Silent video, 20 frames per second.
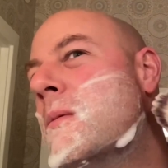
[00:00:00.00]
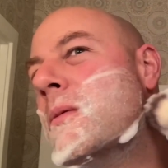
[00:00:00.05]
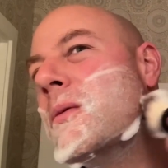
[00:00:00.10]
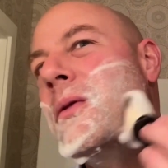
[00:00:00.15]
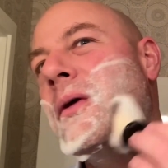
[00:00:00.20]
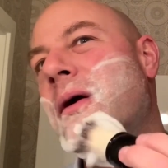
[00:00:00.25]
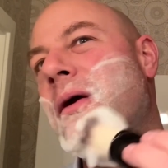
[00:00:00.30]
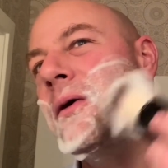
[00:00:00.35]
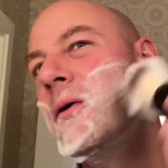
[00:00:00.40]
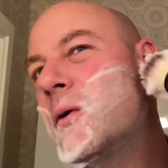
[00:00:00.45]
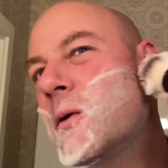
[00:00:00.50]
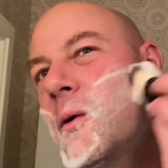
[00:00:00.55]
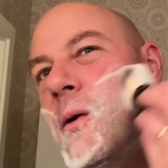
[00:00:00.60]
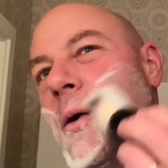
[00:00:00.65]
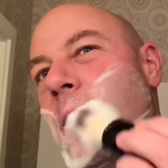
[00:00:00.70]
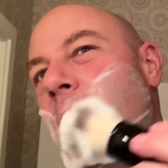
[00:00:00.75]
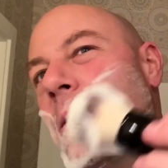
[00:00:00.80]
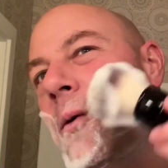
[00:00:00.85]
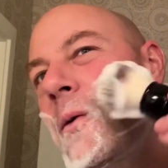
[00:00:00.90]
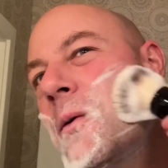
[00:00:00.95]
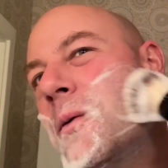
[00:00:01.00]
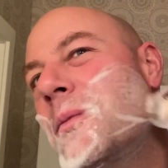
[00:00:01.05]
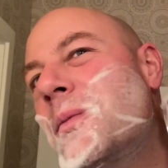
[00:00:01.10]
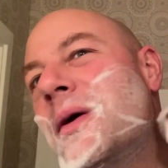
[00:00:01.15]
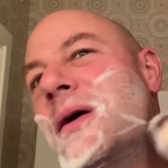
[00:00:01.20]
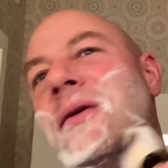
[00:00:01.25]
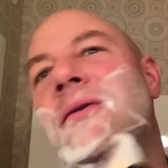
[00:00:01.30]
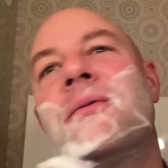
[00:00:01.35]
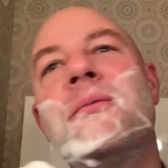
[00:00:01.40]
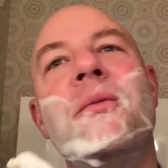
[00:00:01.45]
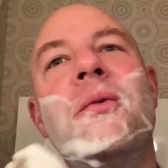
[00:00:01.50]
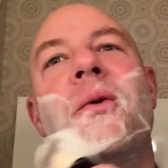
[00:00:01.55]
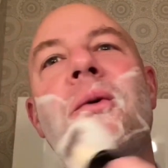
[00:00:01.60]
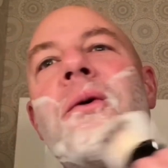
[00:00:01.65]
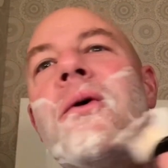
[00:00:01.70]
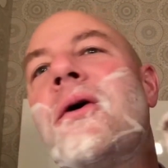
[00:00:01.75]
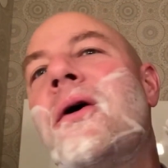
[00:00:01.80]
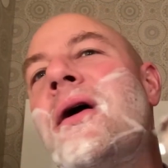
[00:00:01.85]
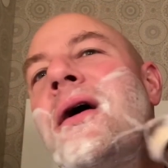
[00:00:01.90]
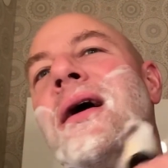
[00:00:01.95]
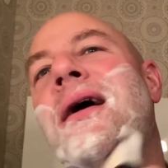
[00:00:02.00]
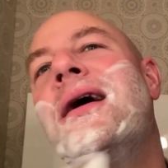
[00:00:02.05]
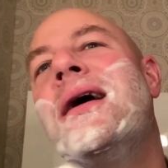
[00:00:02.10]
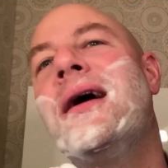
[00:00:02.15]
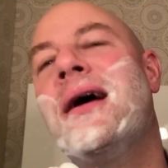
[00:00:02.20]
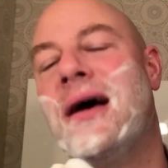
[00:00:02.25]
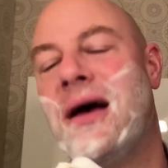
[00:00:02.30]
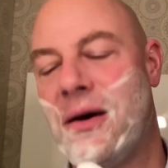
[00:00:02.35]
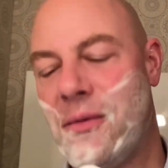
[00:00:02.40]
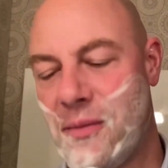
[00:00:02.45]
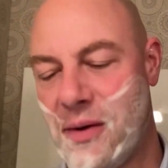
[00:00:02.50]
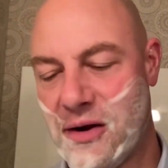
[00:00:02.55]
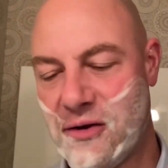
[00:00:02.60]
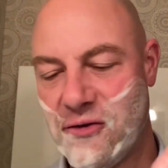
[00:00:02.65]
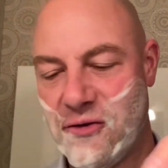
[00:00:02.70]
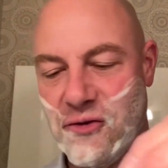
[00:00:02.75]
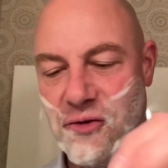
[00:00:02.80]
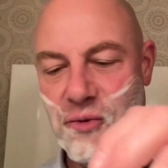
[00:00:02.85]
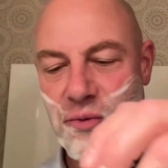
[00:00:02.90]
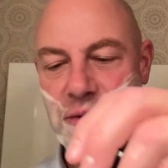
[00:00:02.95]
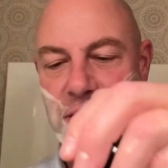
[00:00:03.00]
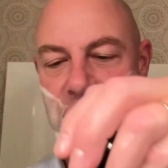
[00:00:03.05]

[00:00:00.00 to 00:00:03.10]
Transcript: there you go, a bit more. How much do we